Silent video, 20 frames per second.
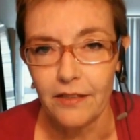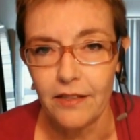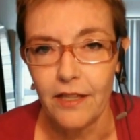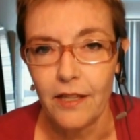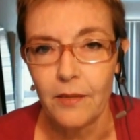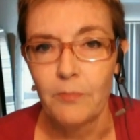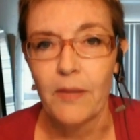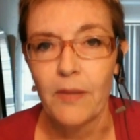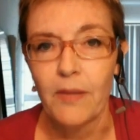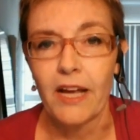
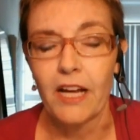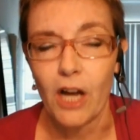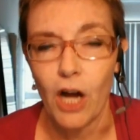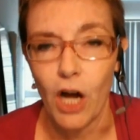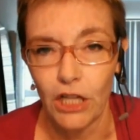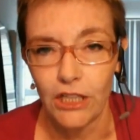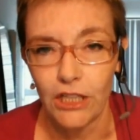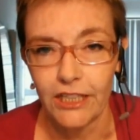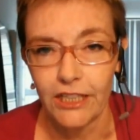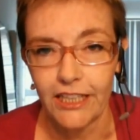my
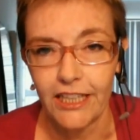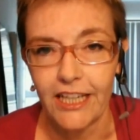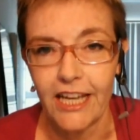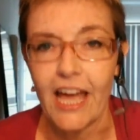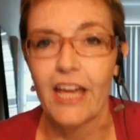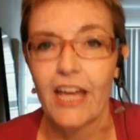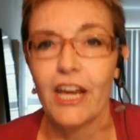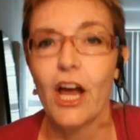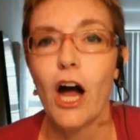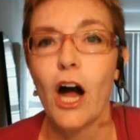colleague, and
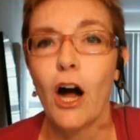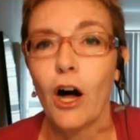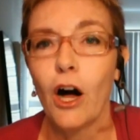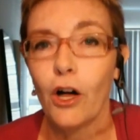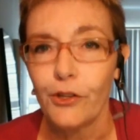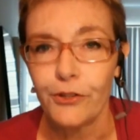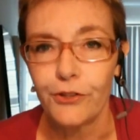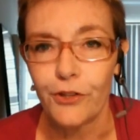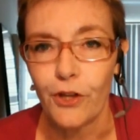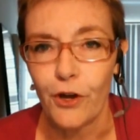
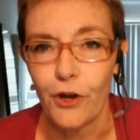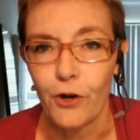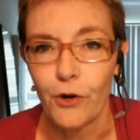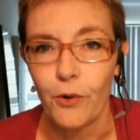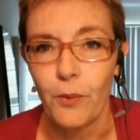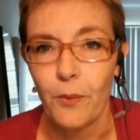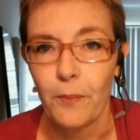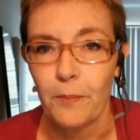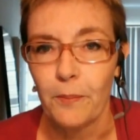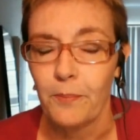also
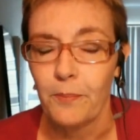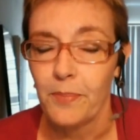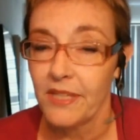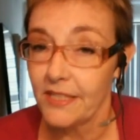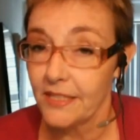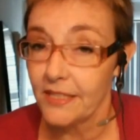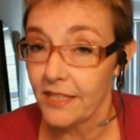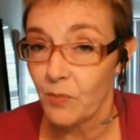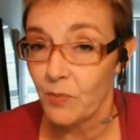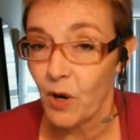
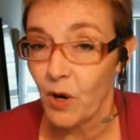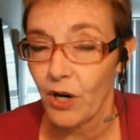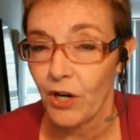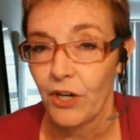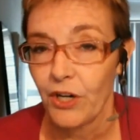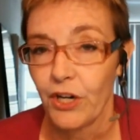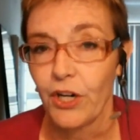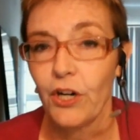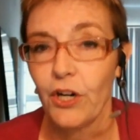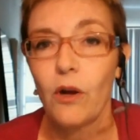business
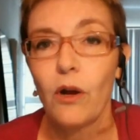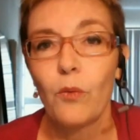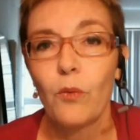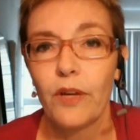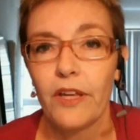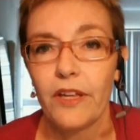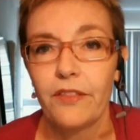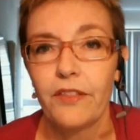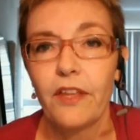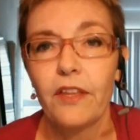partner
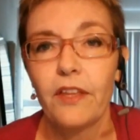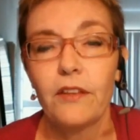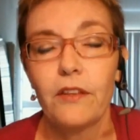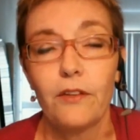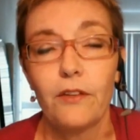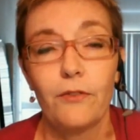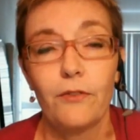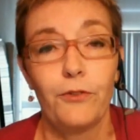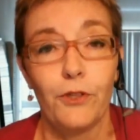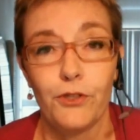with the
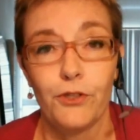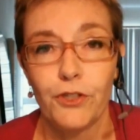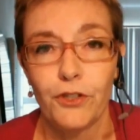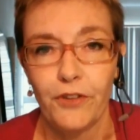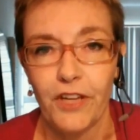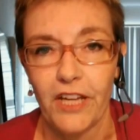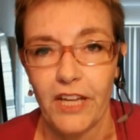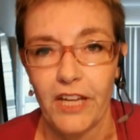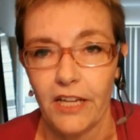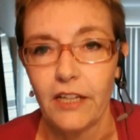Future of
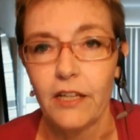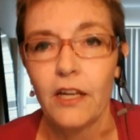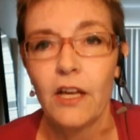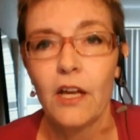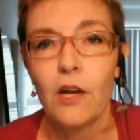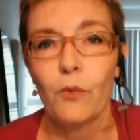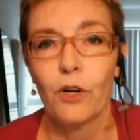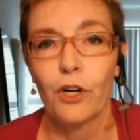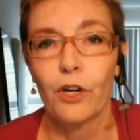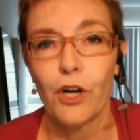Ink,
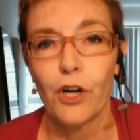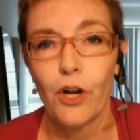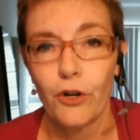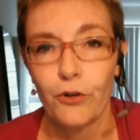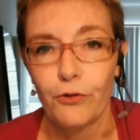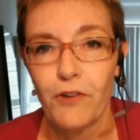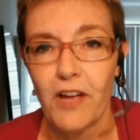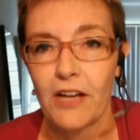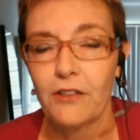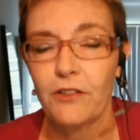We're
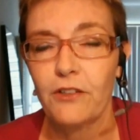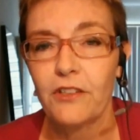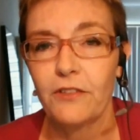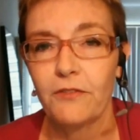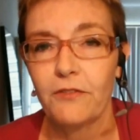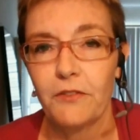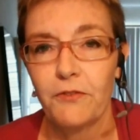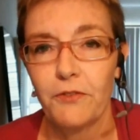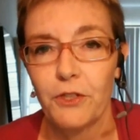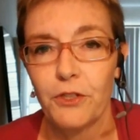co-founders of the
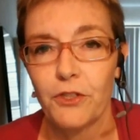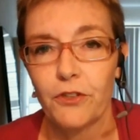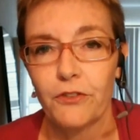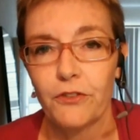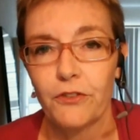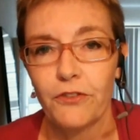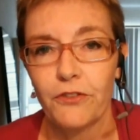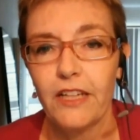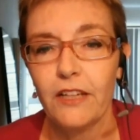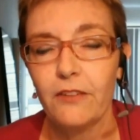Future of
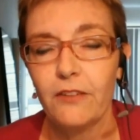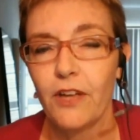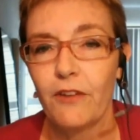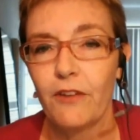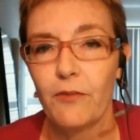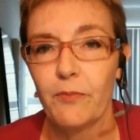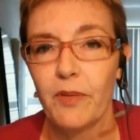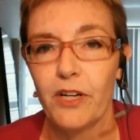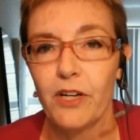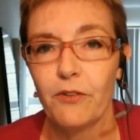Ink. If you haven't
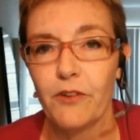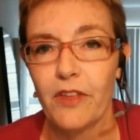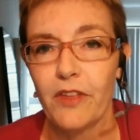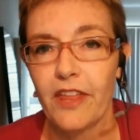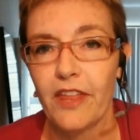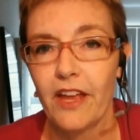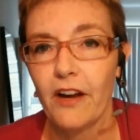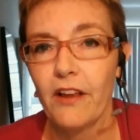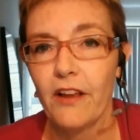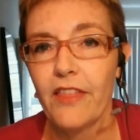been over
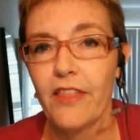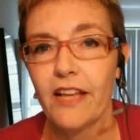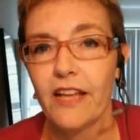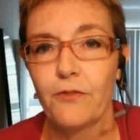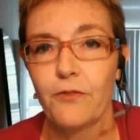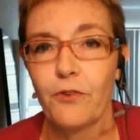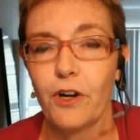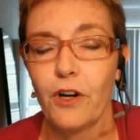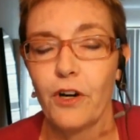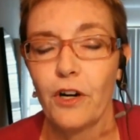there, that's
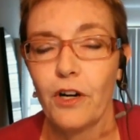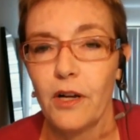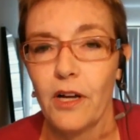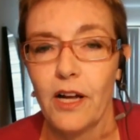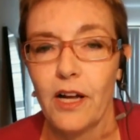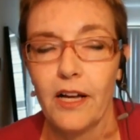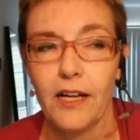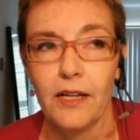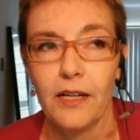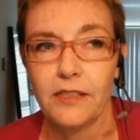for
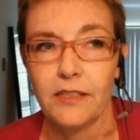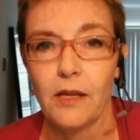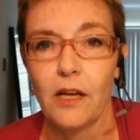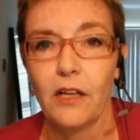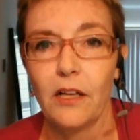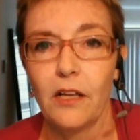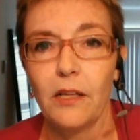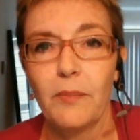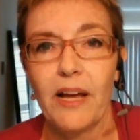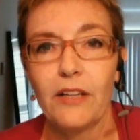uh, it's all
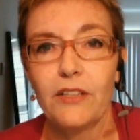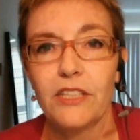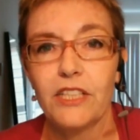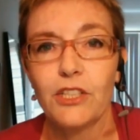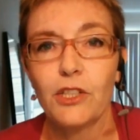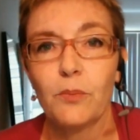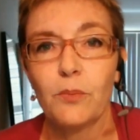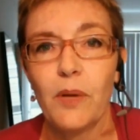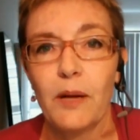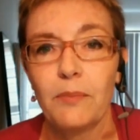about digital
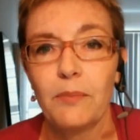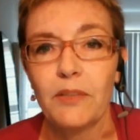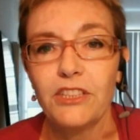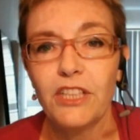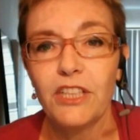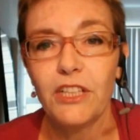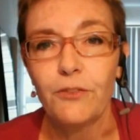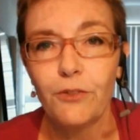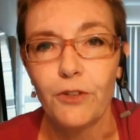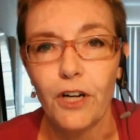publishing
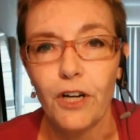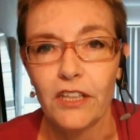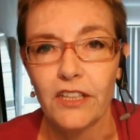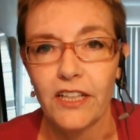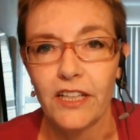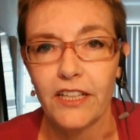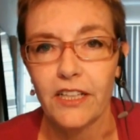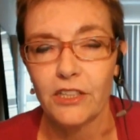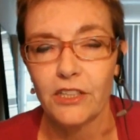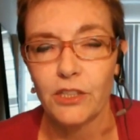for online
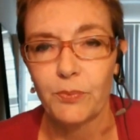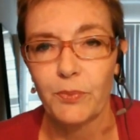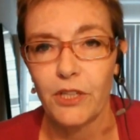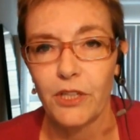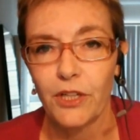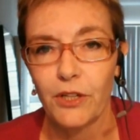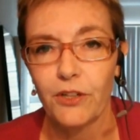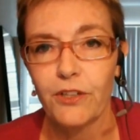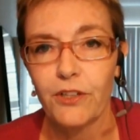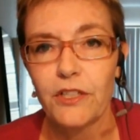entrepreneurs.